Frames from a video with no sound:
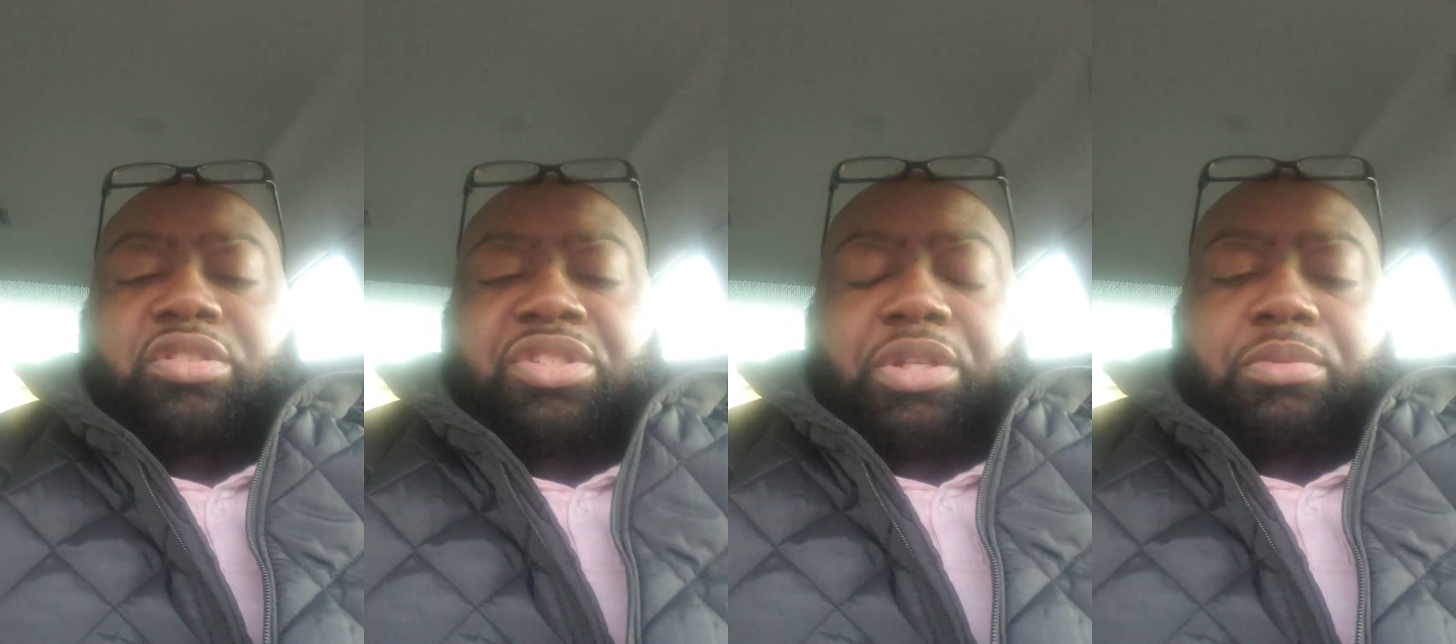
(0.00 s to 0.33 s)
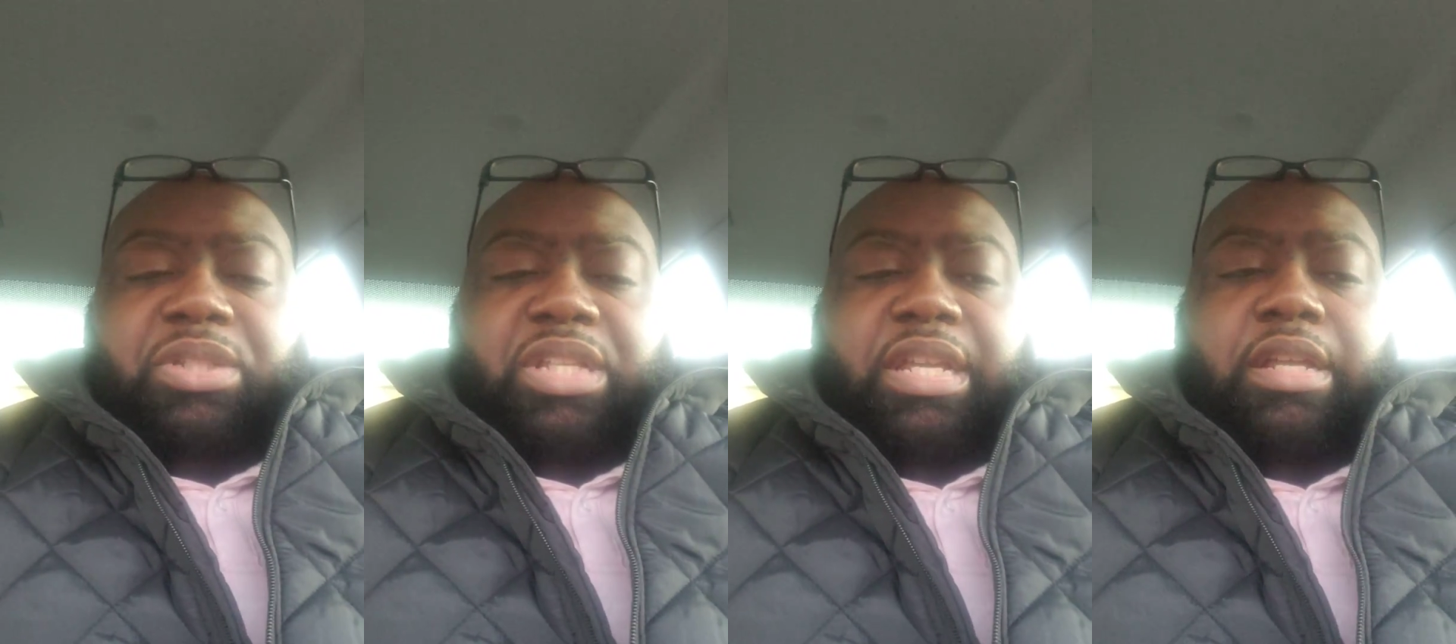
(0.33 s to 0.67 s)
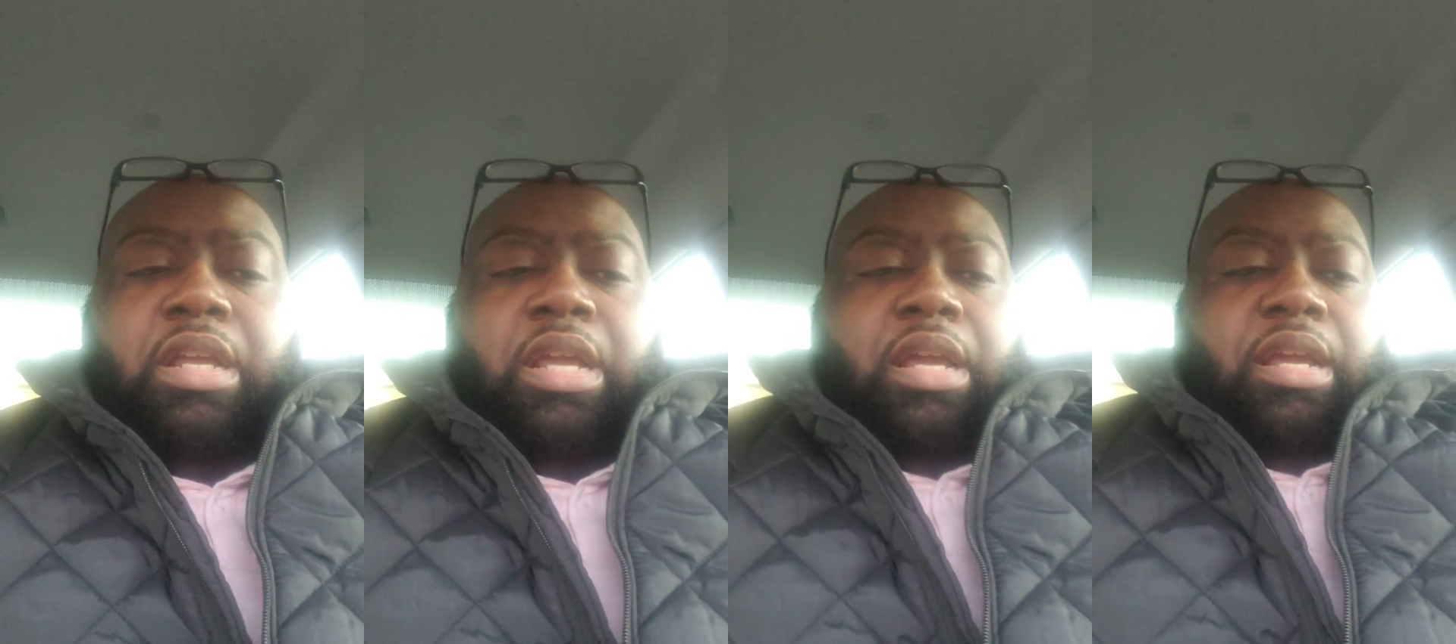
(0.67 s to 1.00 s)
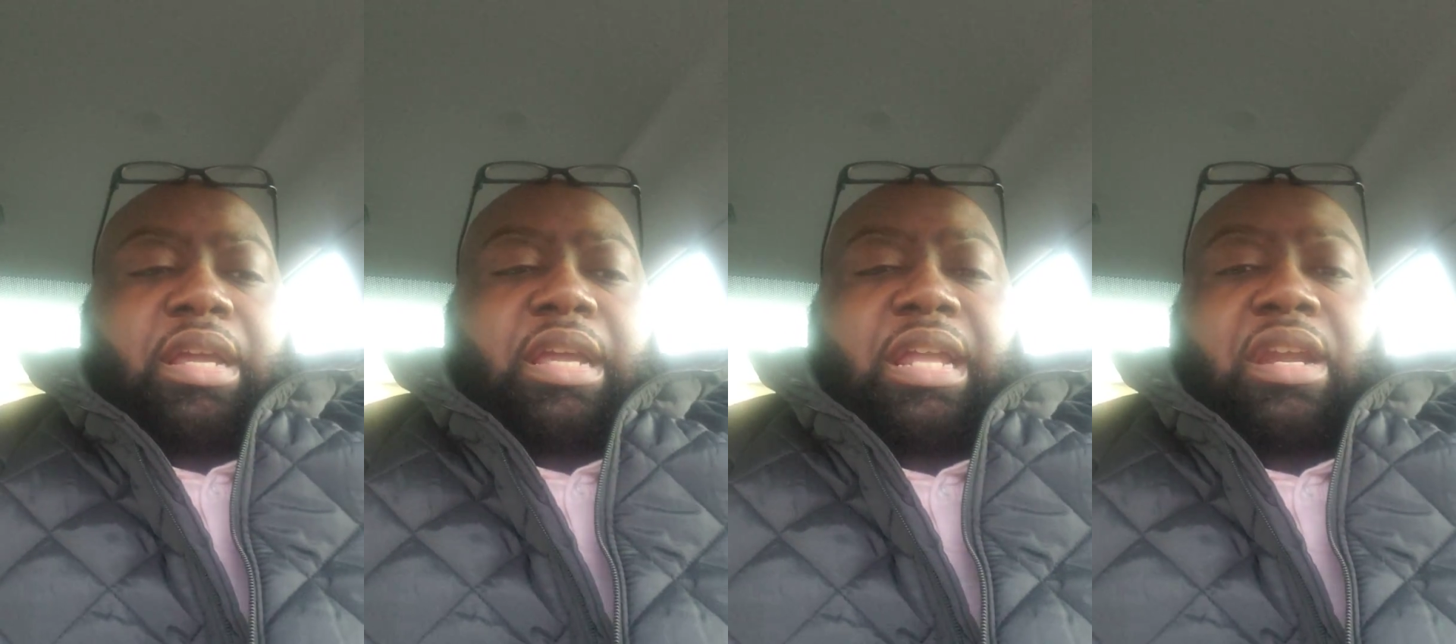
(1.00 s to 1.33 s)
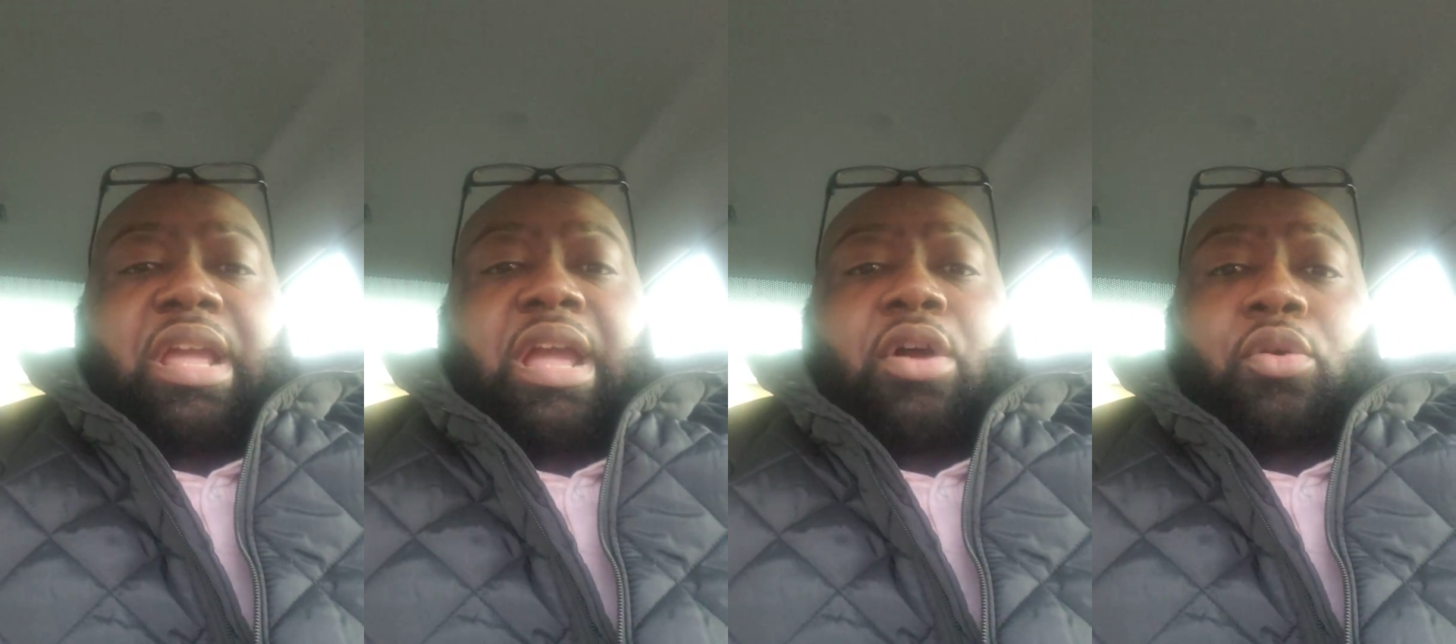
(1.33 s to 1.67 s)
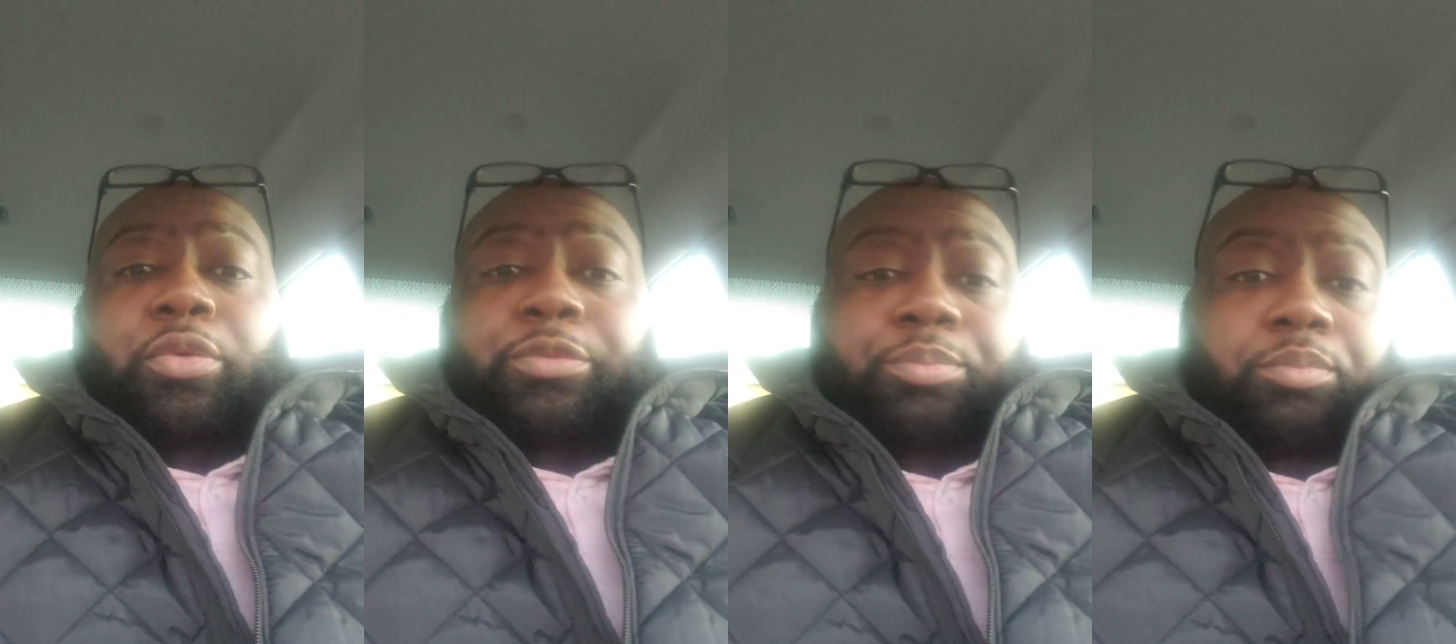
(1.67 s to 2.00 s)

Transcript: You see what I'm saying? And now